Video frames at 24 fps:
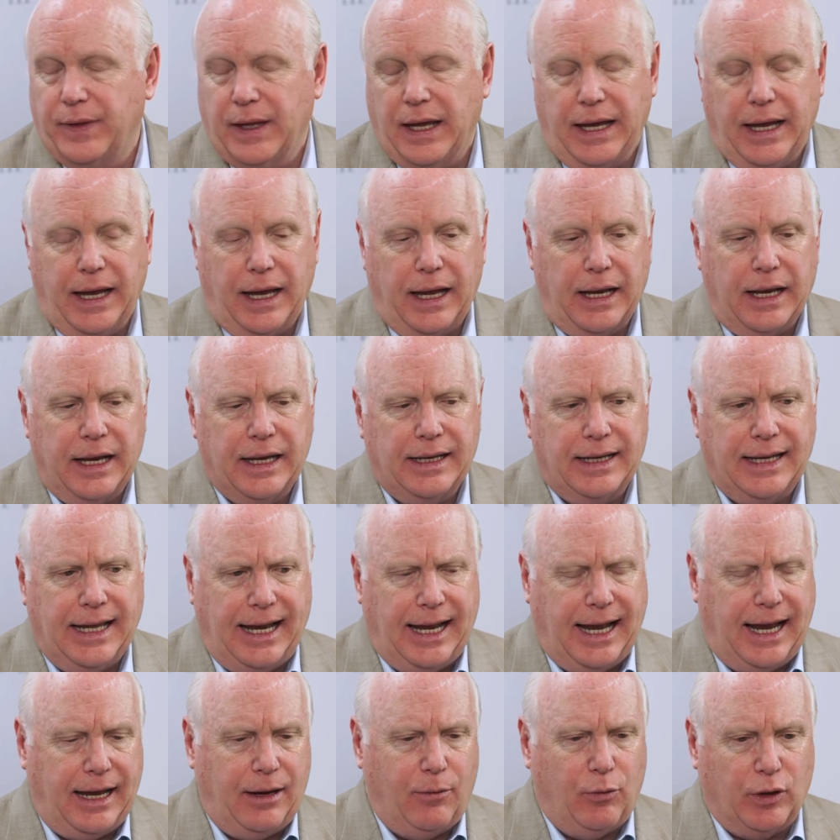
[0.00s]
And
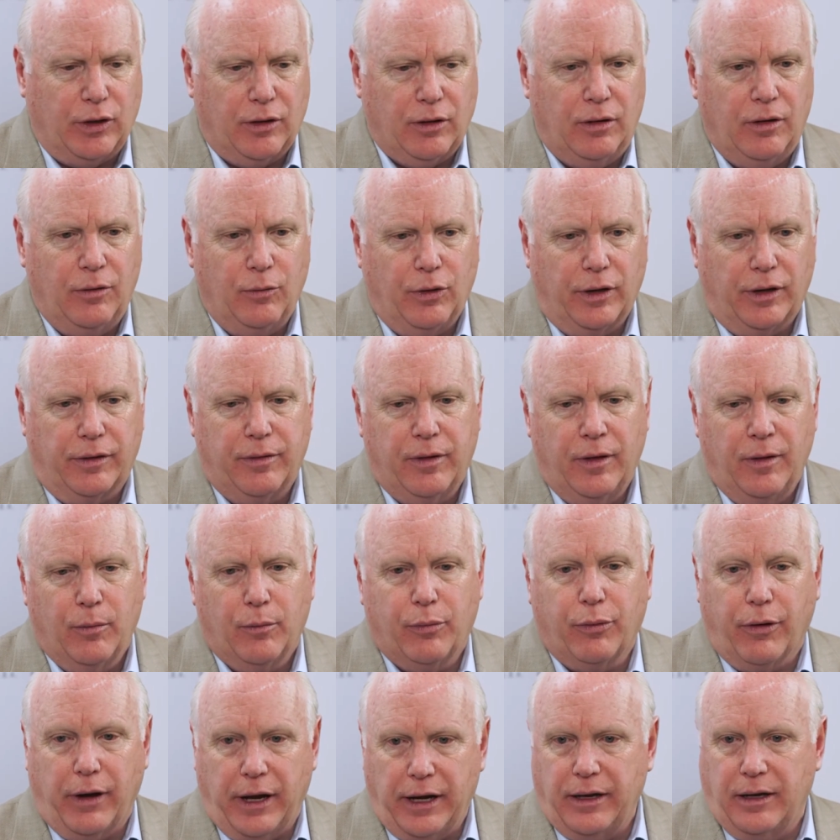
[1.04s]
today with
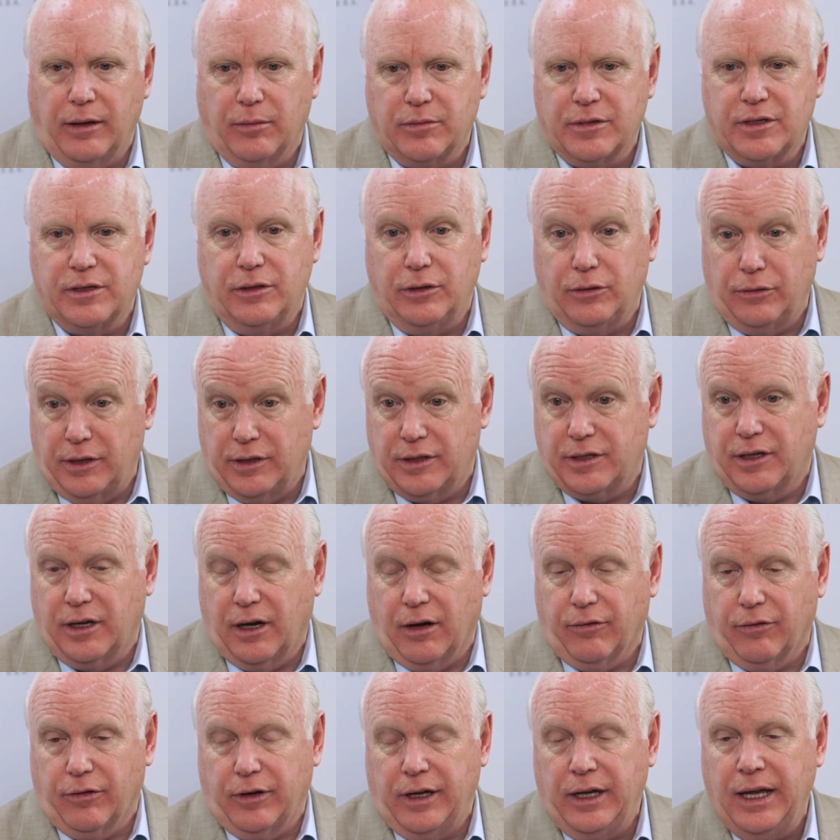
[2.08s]
Pretium's new
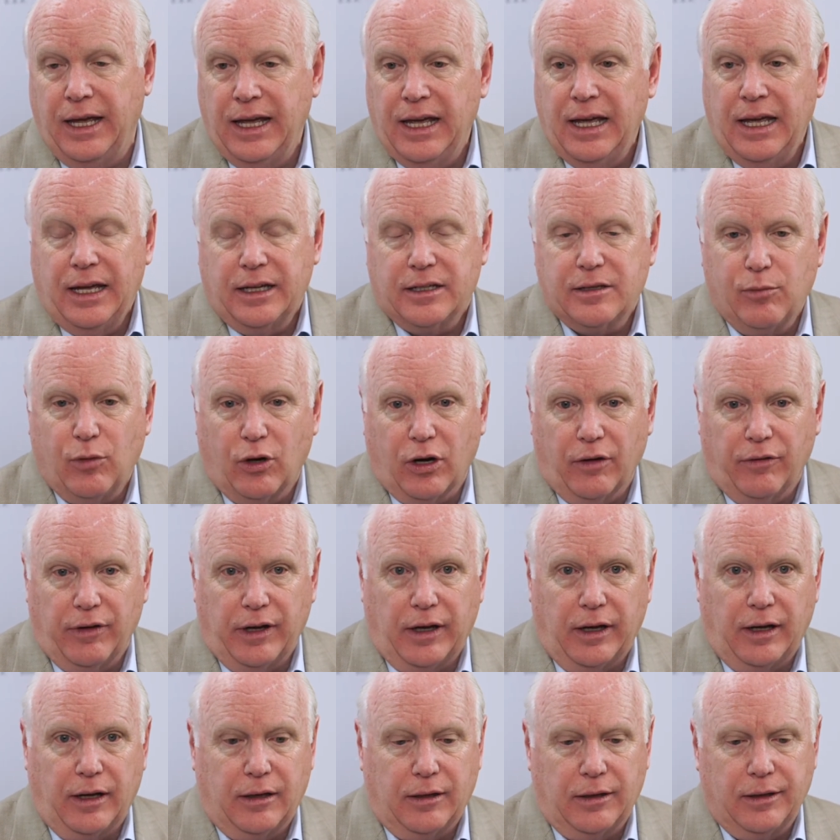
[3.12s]
discovery, it's more of
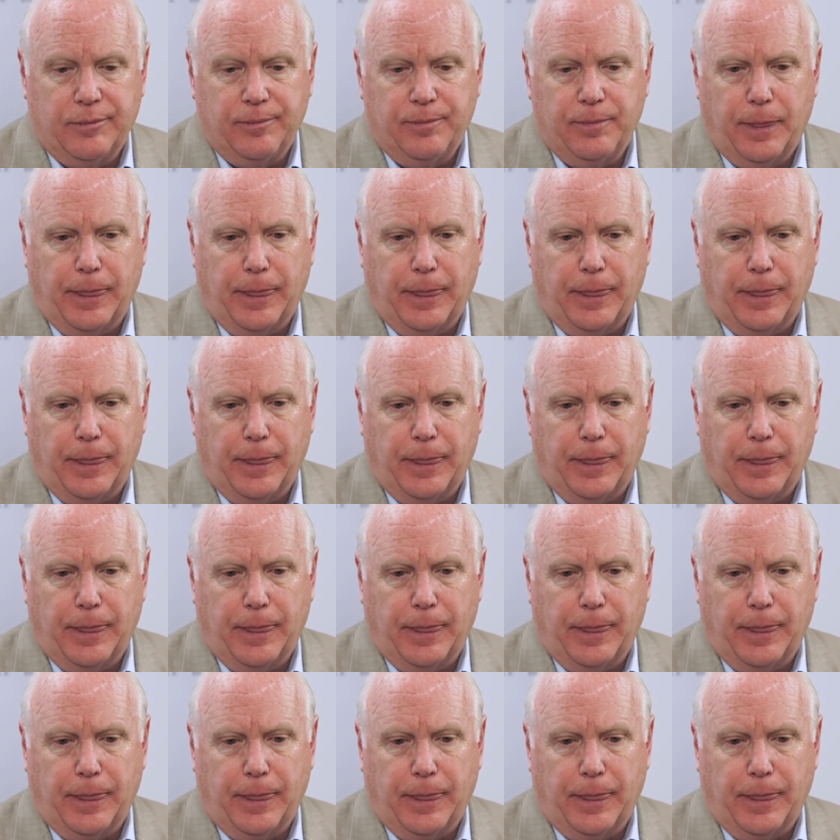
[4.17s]
a